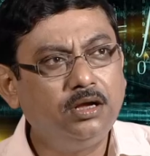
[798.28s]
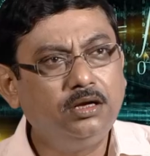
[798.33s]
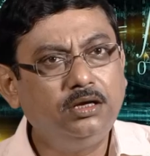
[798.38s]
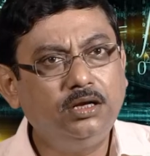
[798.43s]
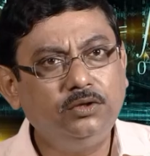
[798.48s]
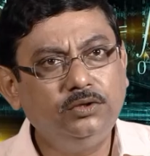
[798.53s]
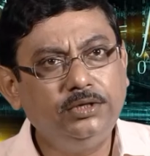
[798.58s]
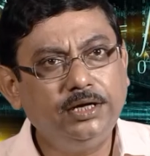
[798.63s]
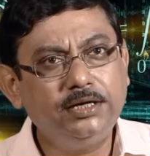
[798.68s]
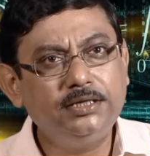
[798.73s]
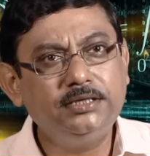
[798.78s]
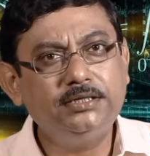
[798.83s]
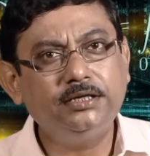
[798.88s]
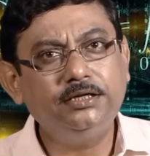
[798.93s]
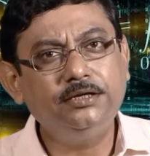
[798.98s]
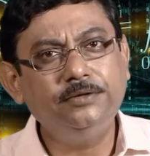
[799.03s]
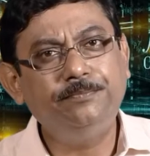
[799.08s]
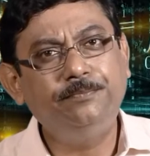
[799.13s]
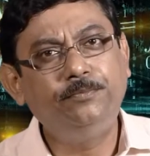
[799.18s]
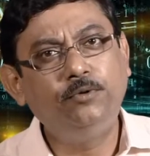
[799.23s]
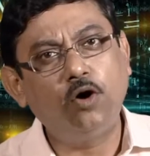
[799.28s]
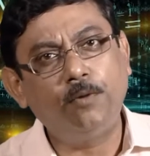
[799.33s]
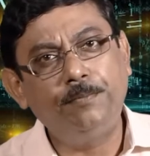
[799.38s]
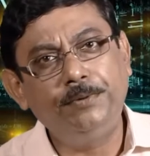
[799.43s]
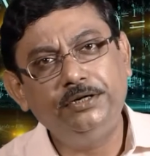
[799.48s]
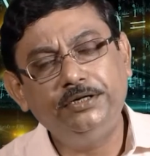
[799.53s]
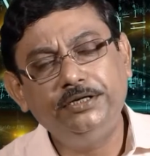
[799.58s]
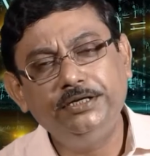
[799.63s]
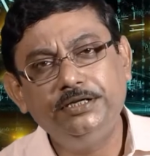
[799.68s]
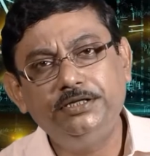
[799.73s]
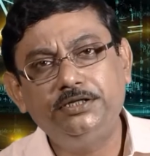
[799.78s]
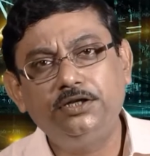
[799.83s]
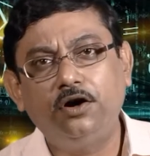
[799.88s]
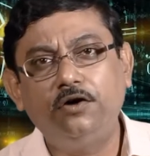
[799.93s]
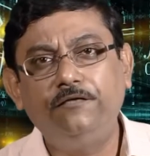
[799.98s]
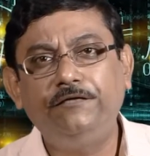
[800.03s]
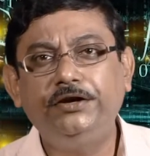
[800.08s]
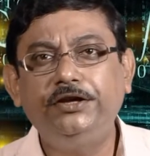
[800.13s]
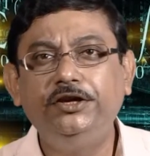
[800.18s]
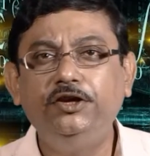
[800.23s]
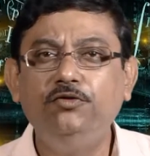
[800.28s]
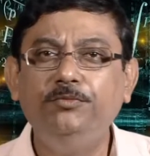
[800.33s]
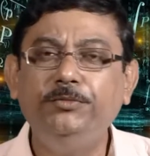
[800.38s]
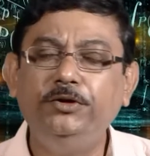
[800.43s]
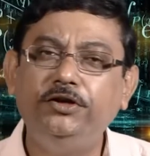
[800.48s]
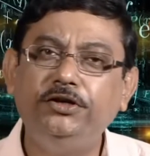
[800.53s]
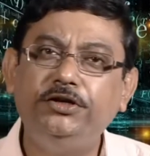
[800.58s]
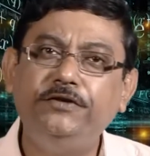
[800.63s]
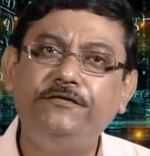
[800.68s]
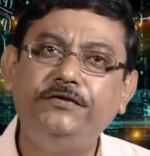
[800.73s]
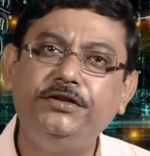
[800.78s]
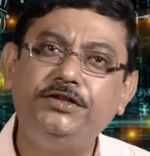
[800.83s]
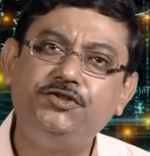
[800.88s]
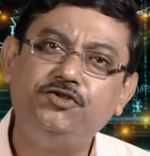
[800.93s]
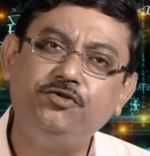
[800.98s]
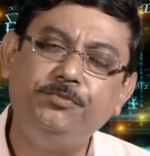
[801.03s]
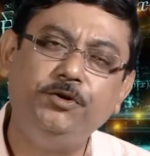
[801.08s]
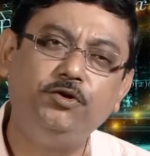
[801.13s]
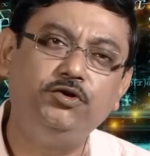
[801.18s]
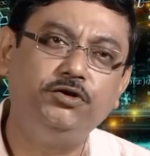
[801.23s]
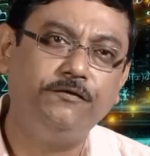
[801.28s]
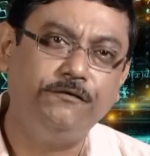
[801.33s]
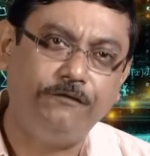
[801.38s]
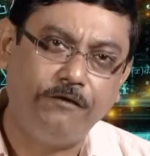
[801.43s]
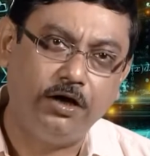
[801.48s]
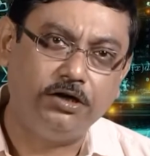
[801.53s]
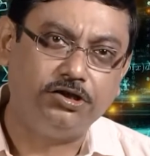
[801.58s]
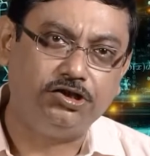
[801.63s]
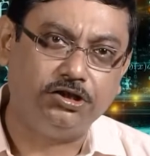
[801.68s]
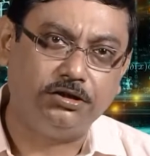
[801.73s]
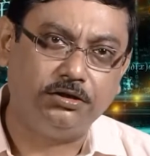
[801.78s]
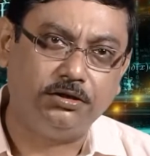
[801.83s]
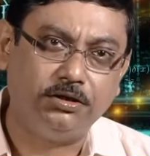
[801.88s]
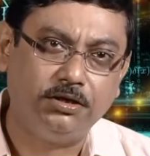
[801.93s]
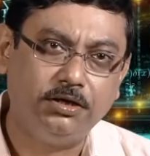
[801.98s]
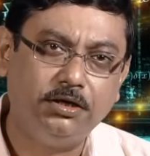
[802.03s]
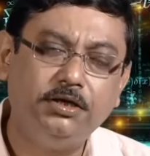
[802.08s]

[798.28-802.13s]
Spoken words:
Now there are certain properties of a cumulative distribution function.